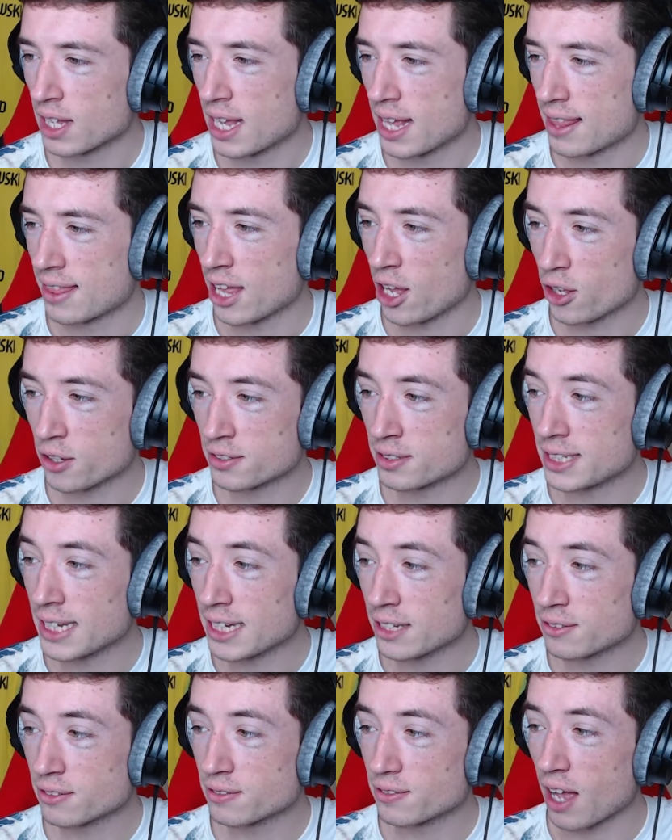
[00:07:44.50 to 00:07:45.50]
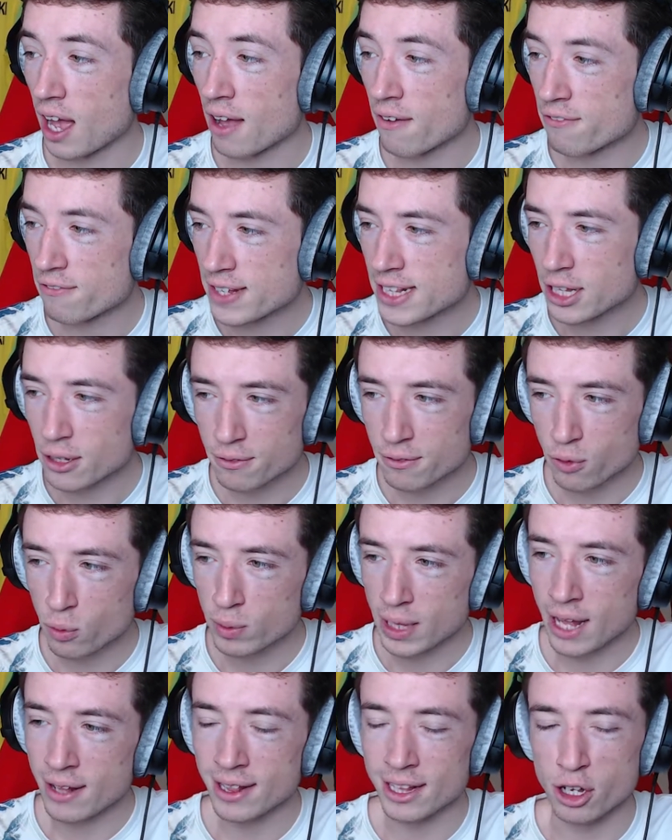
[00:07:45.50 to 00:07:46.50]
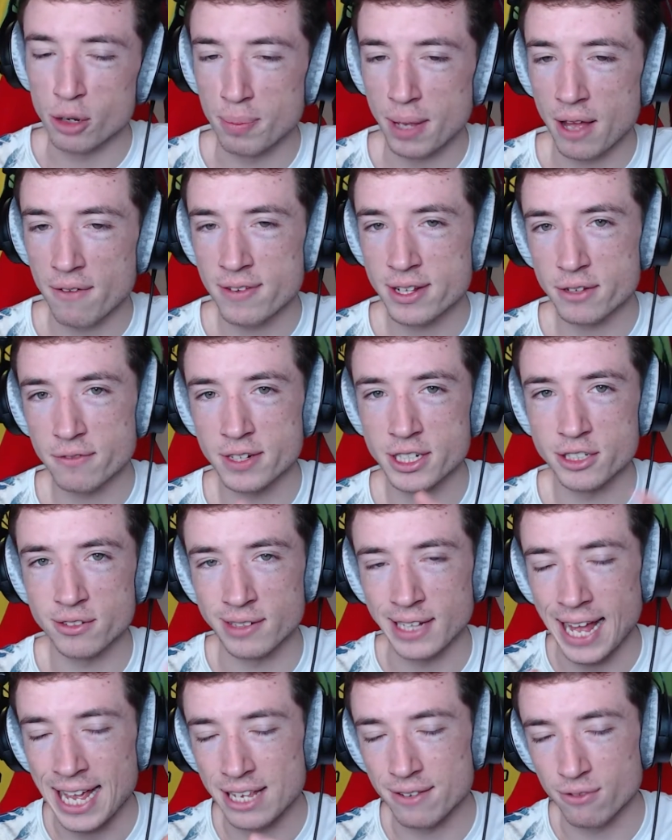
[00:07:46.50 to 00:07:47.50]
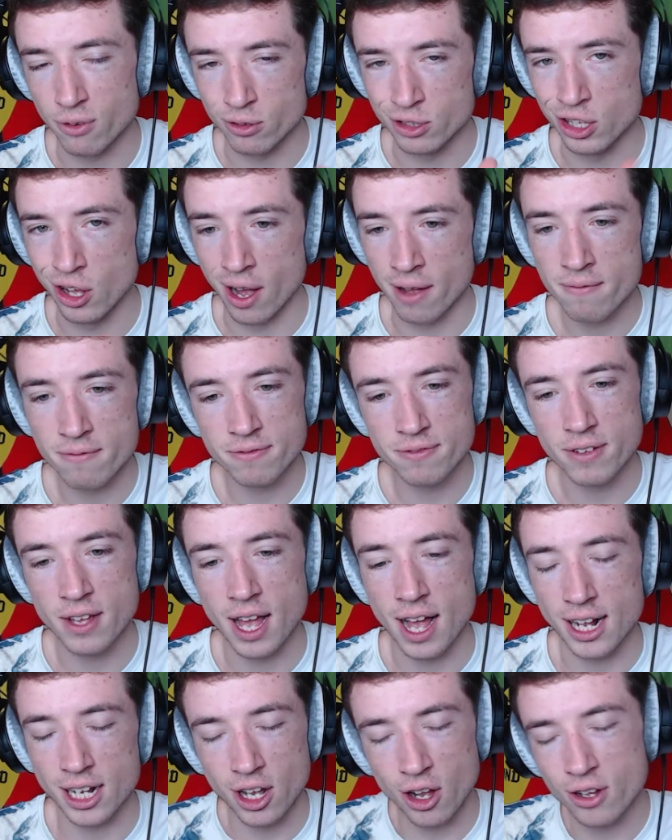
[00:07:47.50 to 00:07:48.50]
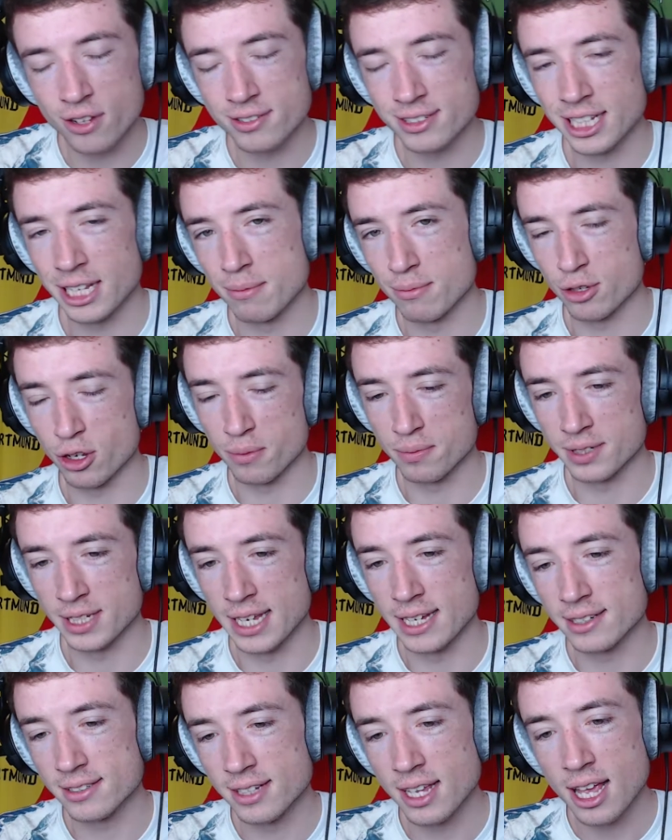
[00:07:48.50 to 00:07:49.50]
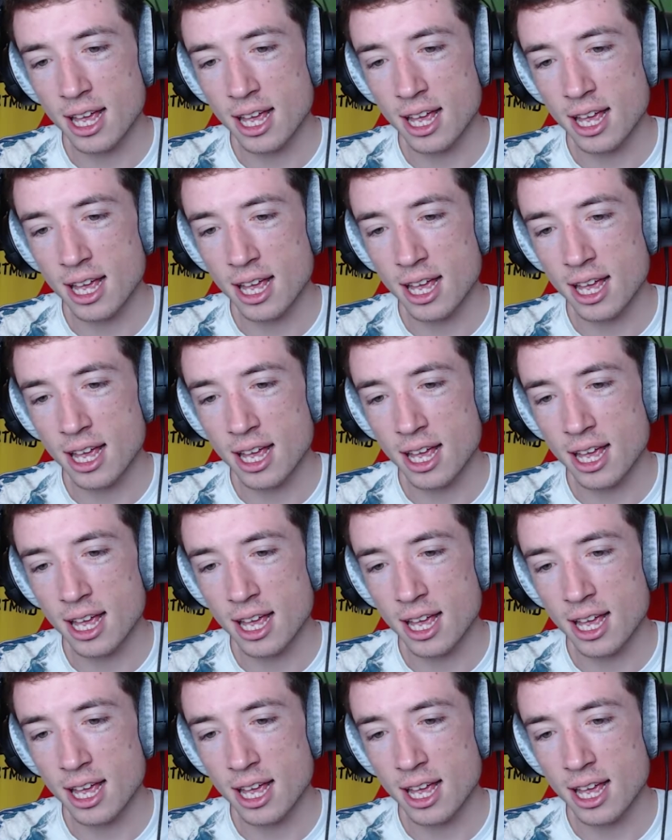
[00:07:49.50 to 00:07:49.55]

They are 6th. I think they'll fall down a little bit. I think they'll finish around 8th or 9th. I can't see them top 6.